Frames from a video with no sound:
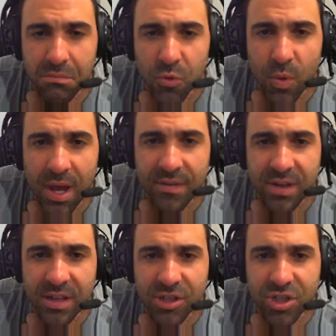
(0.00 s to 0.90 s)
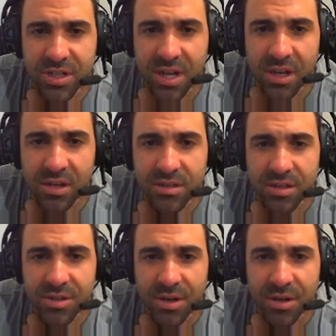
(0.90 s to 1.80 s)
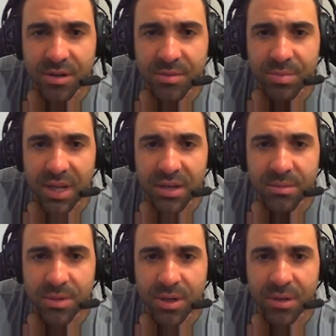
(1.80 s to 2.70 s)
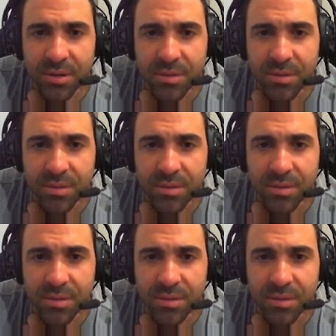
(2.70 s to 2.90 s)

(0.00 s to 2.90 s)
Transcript: Do I have any legend cards? I don't. Platinum, no.